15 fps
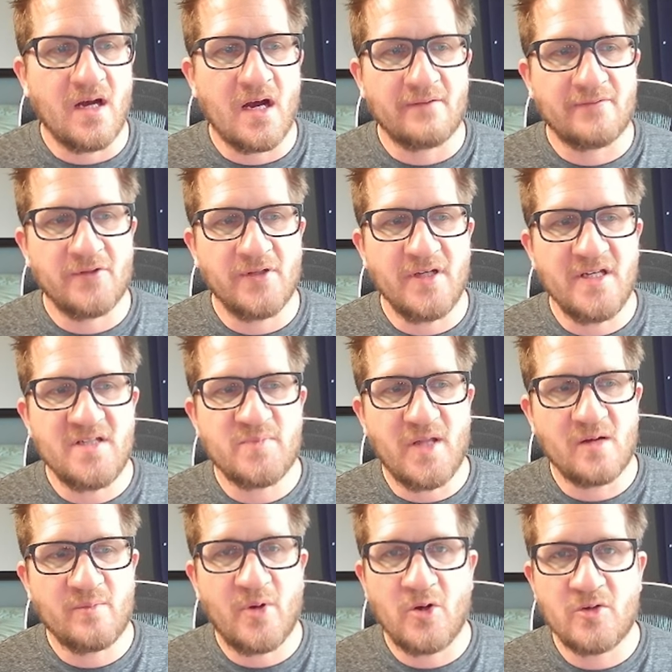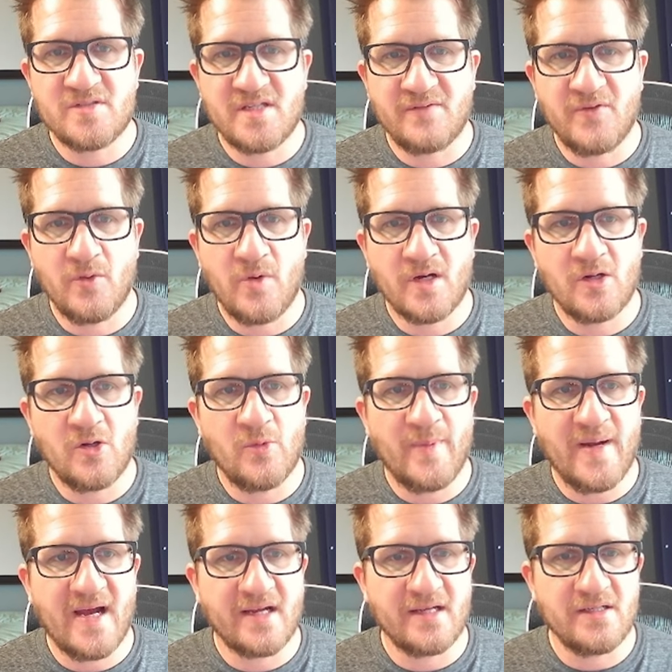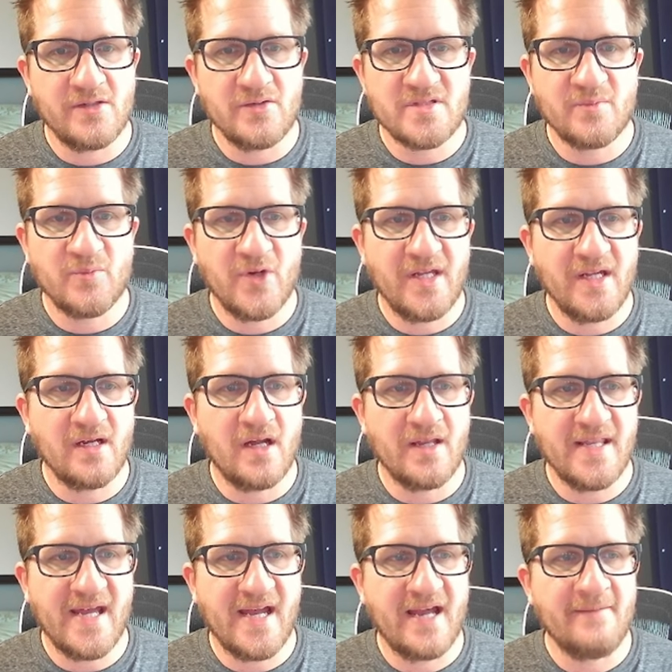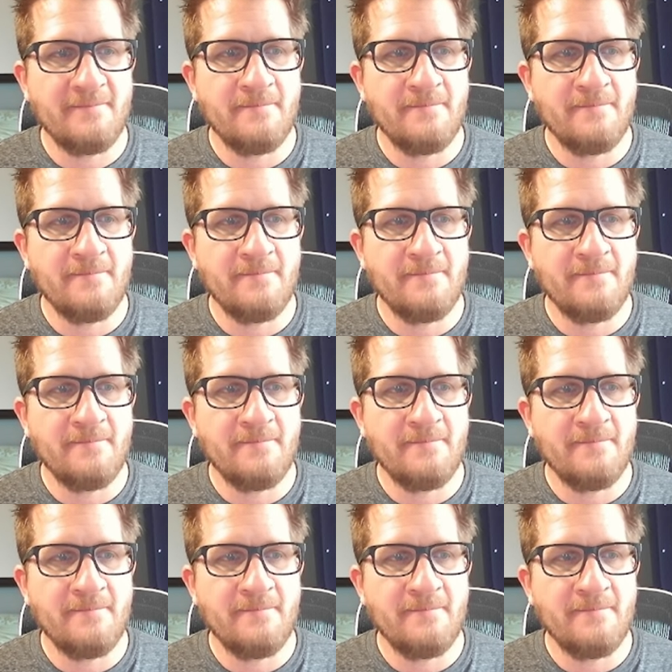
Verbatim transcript: for each blog post if you want to go back and do some reading on that.